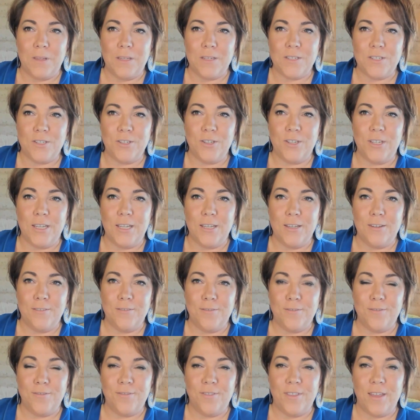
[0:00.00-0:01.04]
to
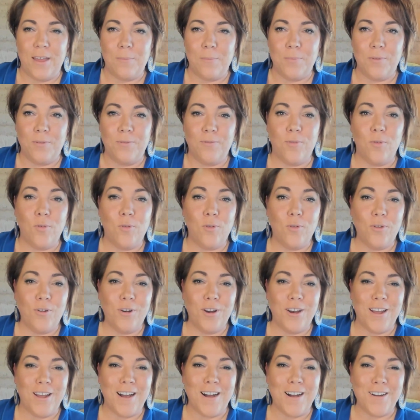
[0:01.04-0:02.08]
give that before
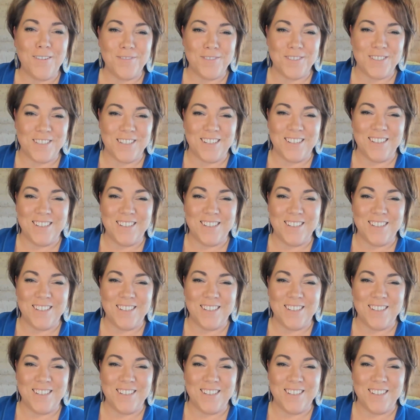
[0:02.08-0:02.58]
and after